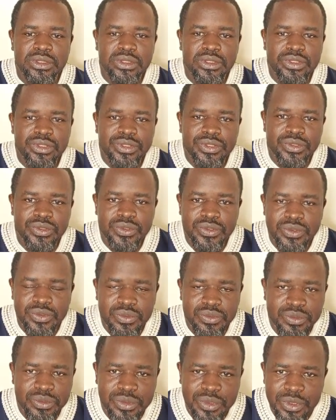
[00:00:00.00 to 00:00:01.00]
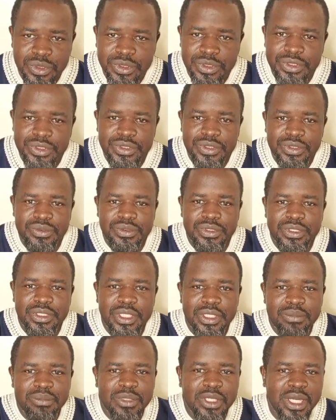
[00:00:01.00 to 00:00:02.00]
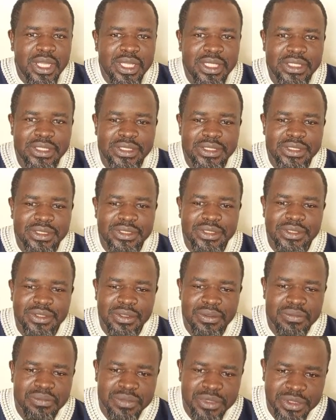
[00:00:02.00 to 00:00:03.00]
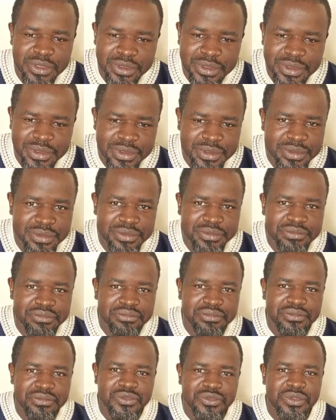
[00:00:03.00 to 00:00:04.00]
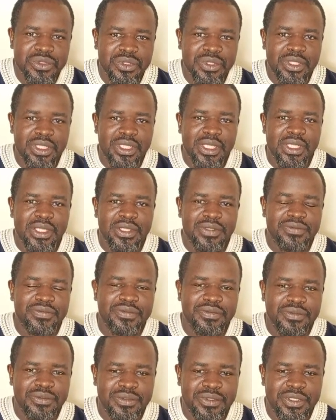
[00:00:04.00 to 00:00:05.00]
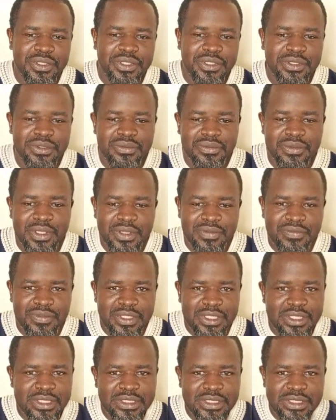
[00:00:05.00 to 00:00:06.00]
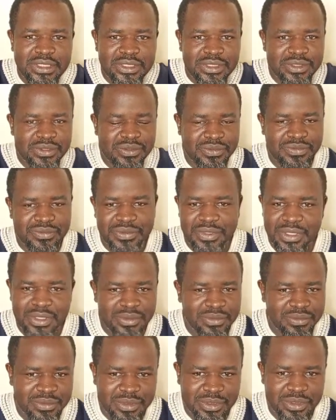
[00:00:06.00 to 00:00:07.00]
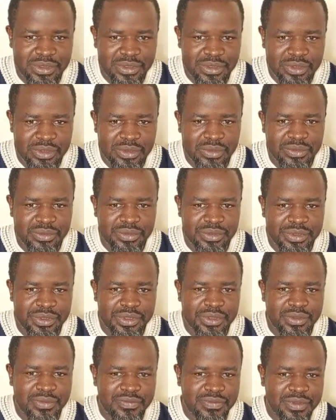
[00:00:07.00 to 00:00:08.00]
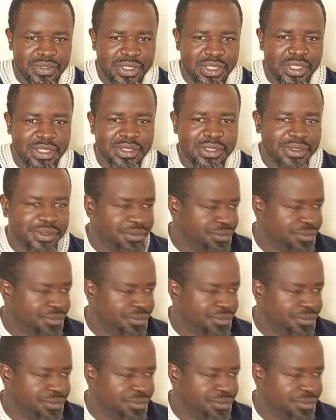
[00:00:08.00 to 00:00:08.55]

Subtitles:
So we'll continue with that, but I need numbers. We only have, okay, we have 18 so far, which is not good enough yet.